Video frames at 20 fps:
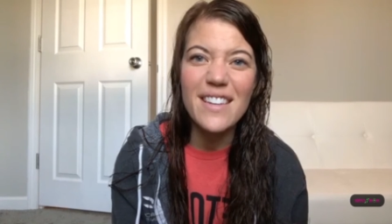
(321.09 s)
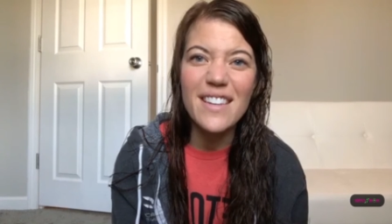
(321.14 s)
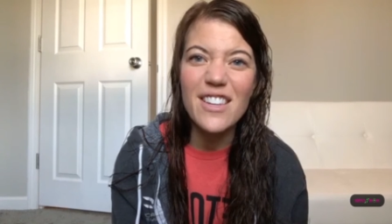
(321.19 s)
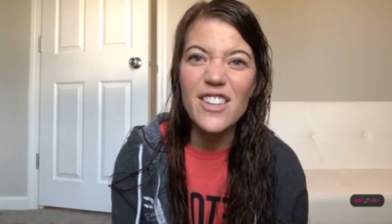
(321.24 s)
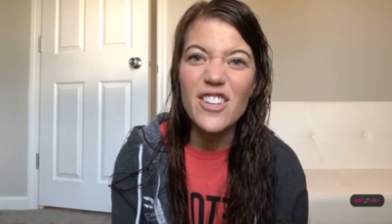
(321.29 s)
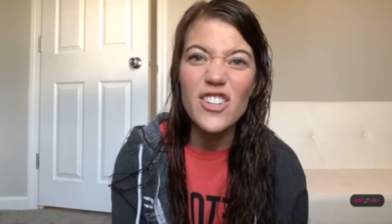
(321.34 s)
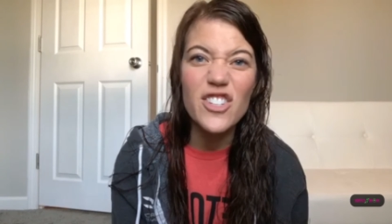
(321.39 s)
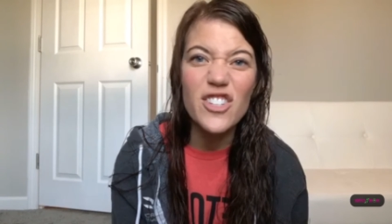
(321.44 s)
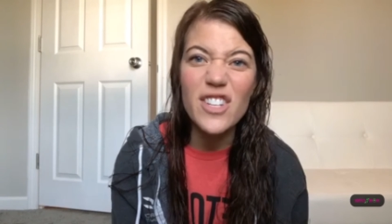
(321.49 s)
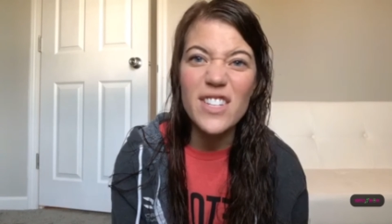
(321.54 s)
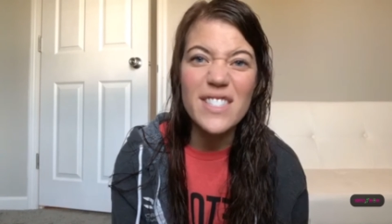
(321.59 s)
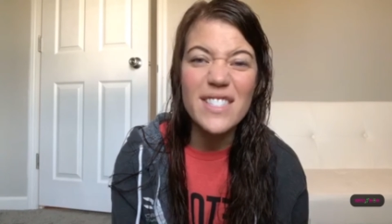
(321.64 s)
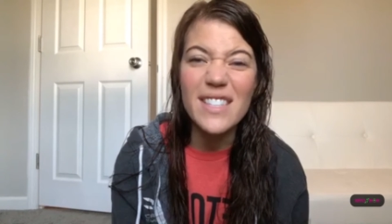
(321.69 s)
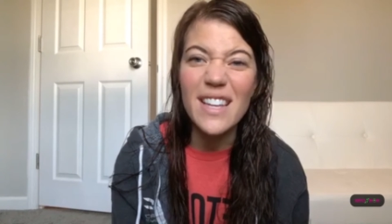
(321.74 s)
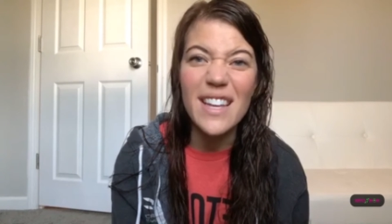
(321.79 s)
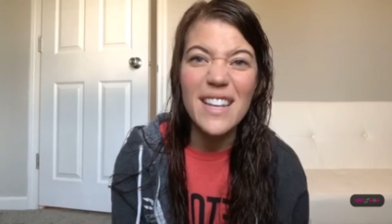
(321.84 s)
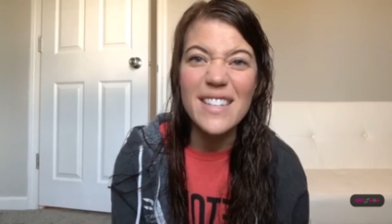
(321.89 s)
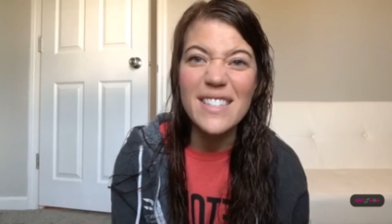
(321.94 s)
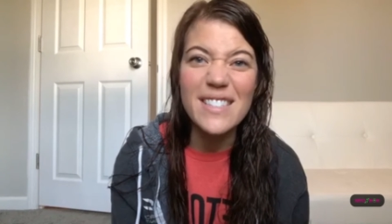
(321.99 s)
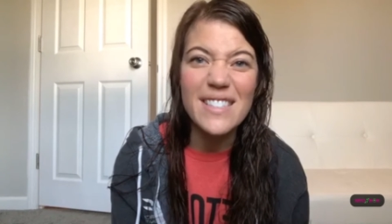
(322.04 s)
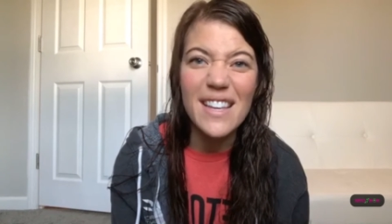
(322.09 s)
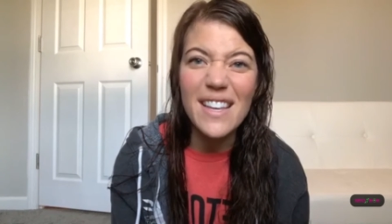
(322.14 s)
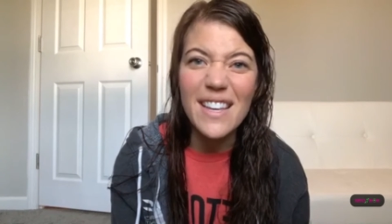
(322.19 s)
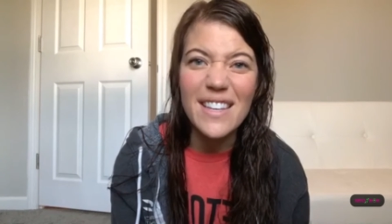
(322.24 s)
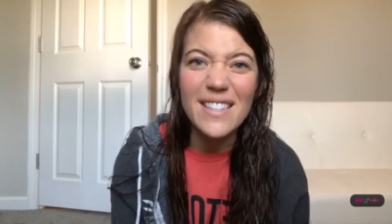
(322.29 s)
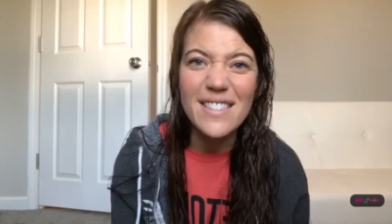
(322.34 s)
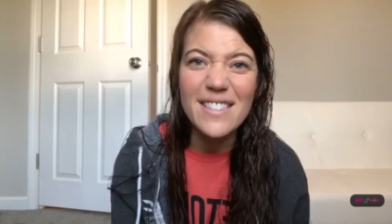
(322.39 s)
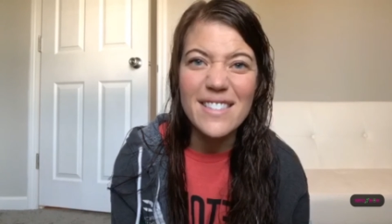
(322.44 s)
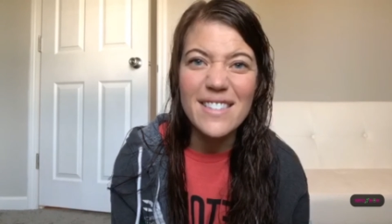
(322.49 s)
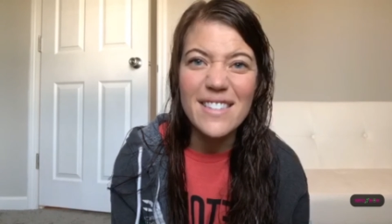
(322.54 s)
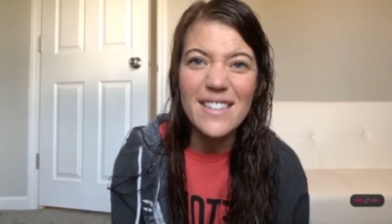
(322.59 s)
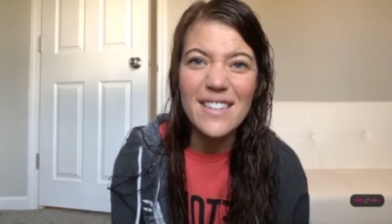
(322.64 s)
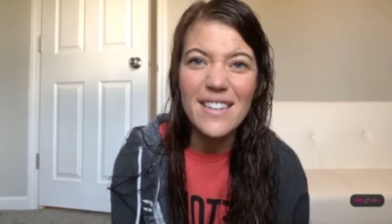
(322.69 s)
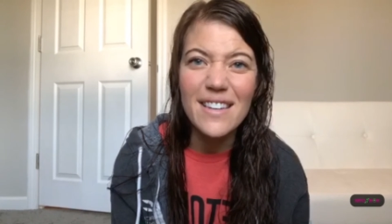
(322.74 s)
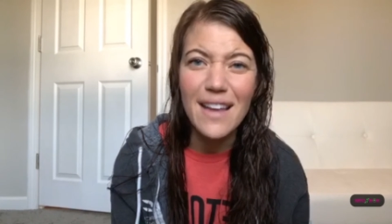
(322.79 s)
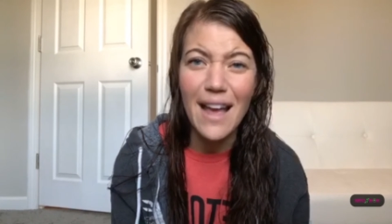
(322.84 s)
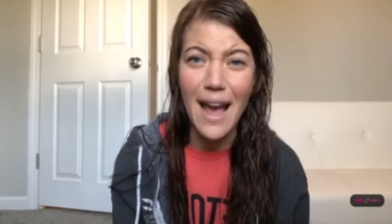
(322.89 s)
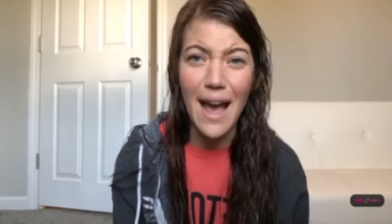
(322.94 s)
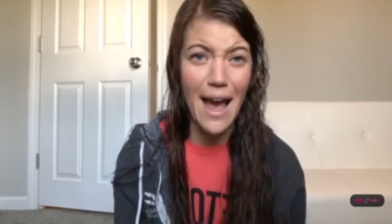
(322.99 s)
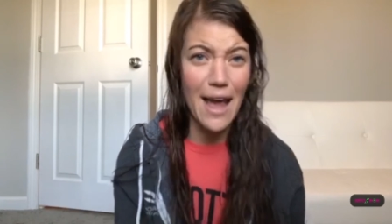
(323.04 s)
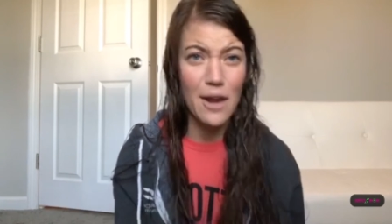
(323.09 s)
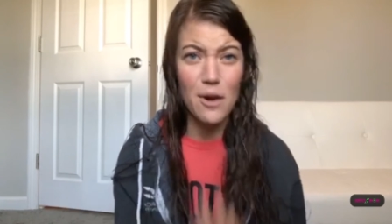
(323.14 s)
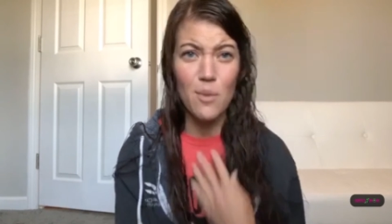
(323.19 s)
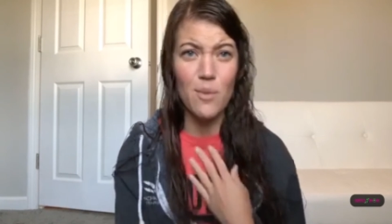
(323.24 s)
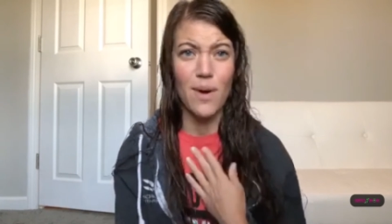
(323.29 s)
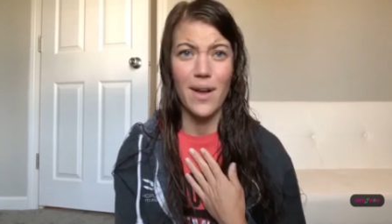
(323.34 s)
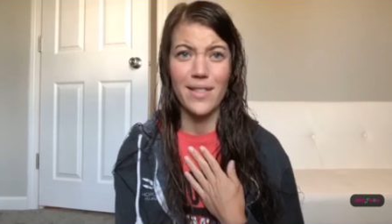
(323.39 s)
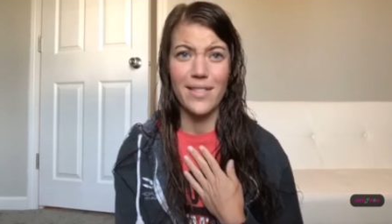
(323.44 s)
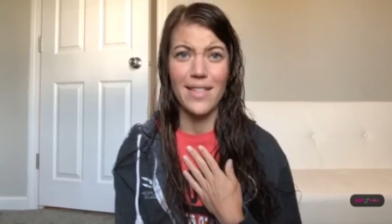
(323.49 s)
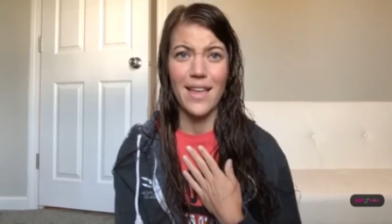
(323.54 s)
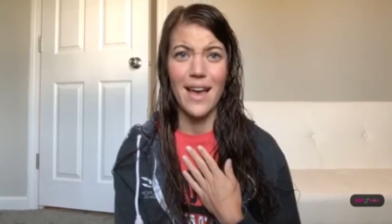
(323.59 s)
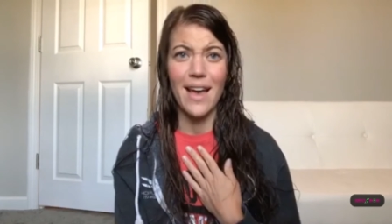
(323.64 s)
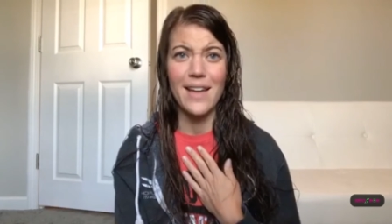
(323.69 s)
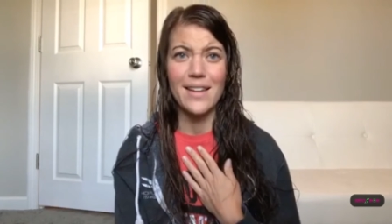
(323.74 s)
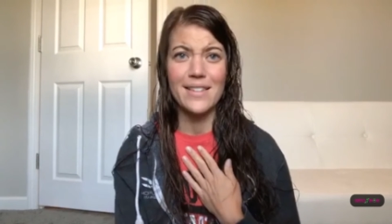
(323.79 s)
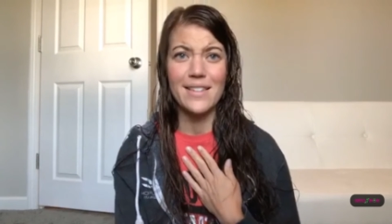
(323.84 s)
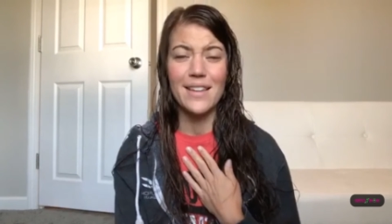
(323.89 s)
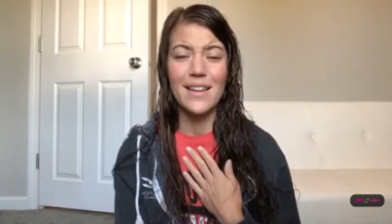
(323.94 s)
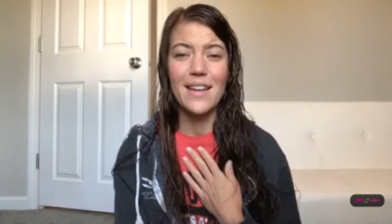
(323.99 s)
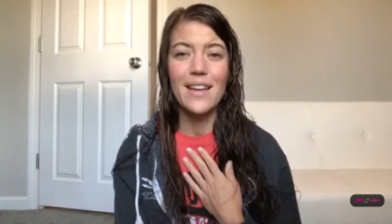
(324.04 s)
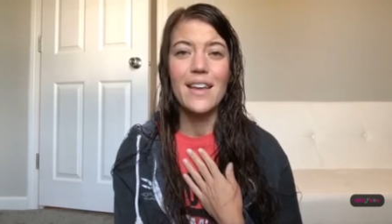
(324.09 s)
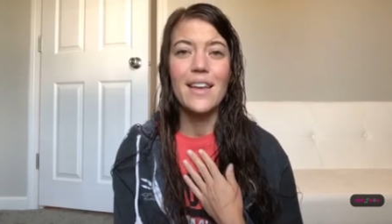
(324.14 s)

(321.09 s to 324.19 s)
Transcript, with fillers: you just exist i don't want that